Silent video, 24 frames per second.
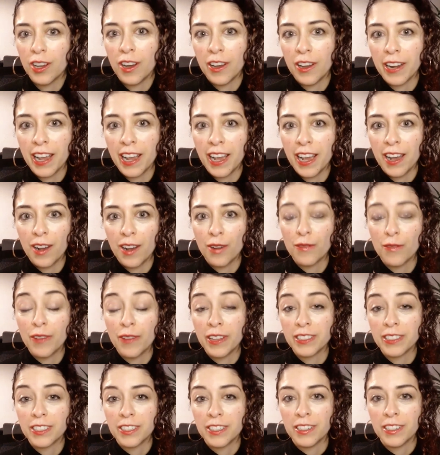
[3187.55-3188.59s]
on how
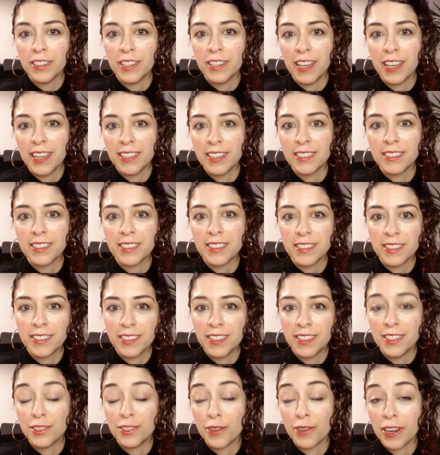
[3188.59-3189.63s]
fentanyl has
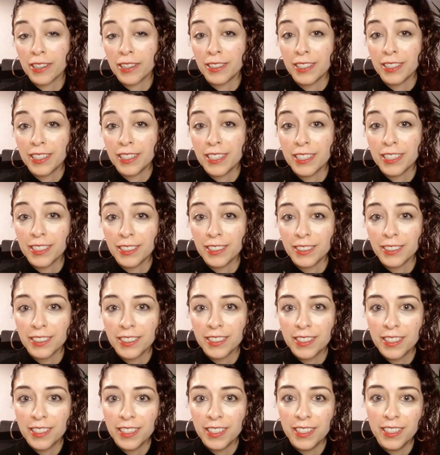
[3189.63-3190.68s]
indirectly killed
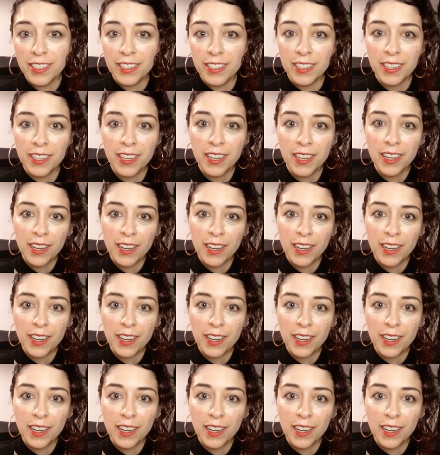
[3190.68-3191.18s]
the